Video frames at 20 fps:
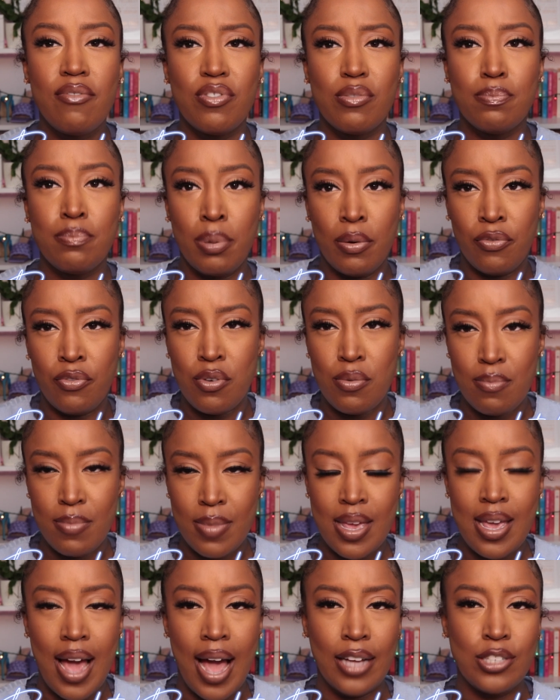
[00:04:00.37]
But for
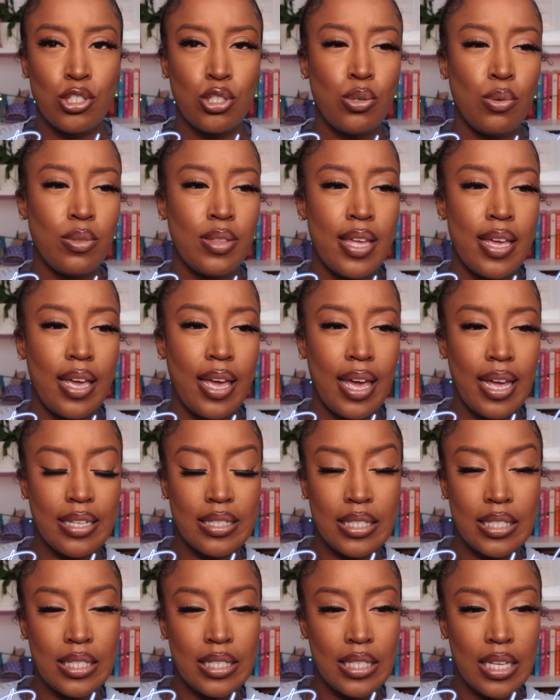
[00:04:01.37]
me, I just don't think
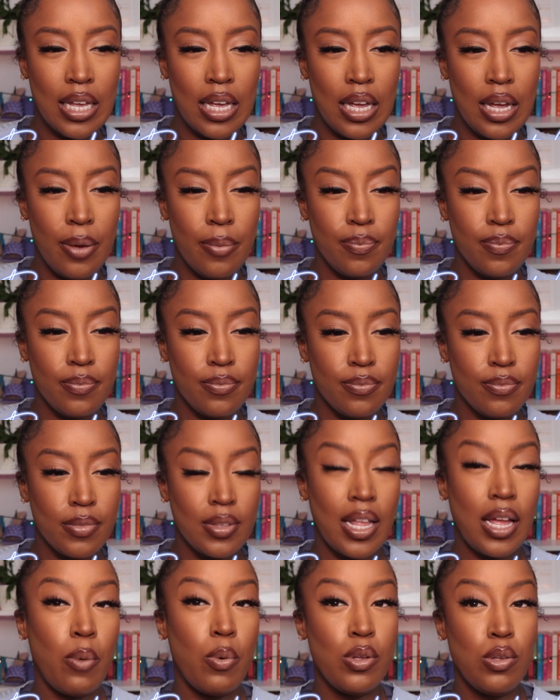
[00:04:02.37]
it's,
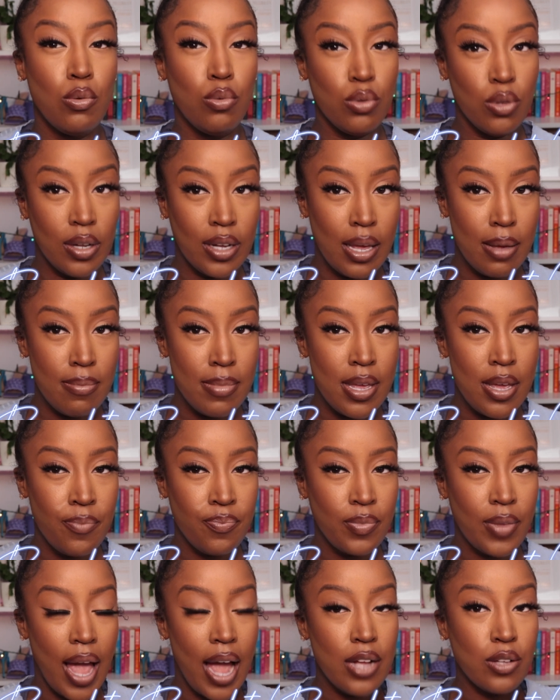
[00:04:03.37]
like, when you look at me,
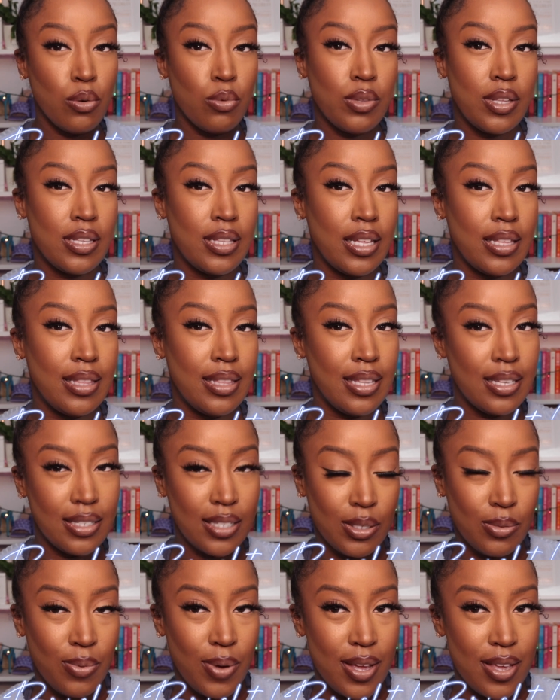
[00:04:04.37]
I don't think that this
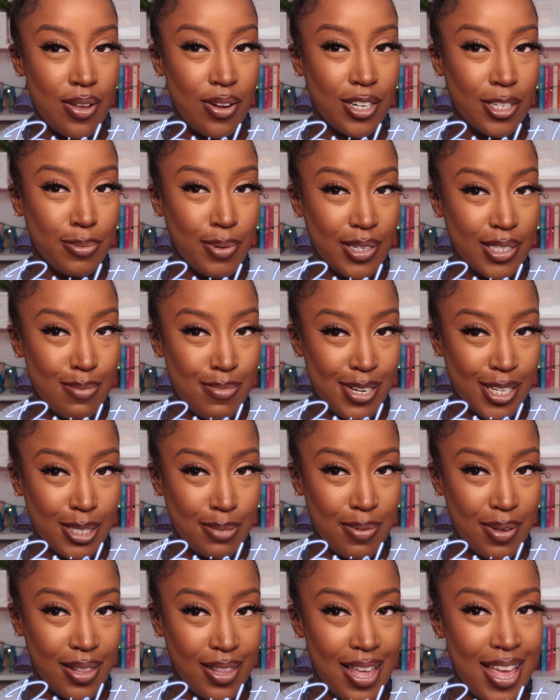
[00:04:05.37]
is what you're expecting me to
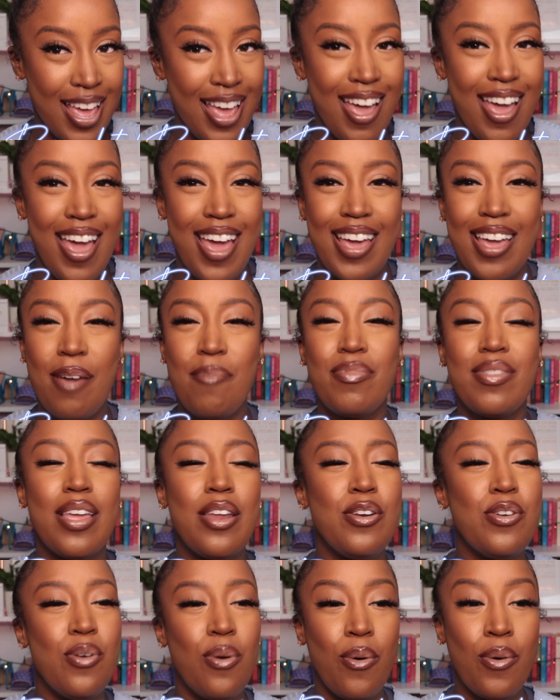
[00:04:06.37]
smell like.
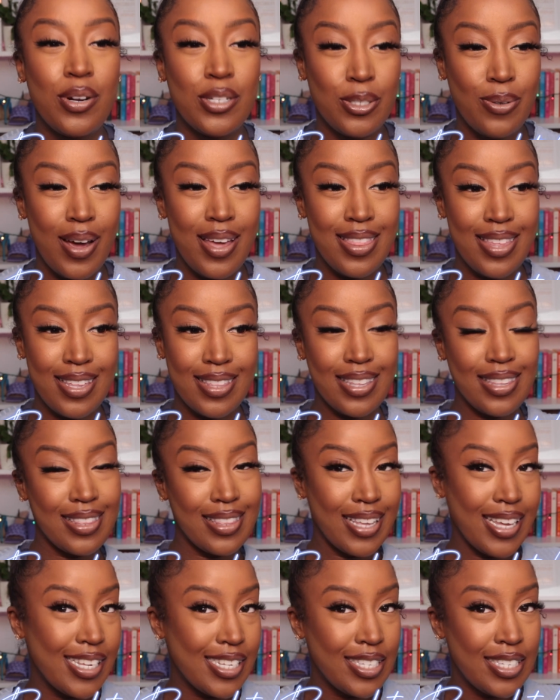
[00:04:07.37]
Nor do I think that
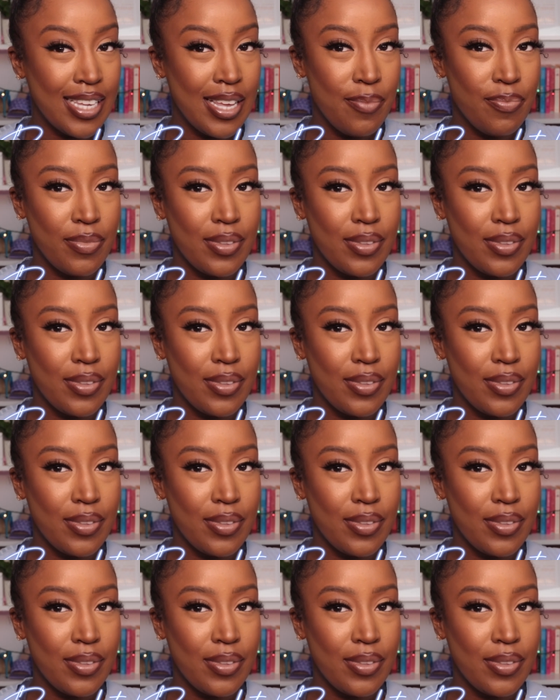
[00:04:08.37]
this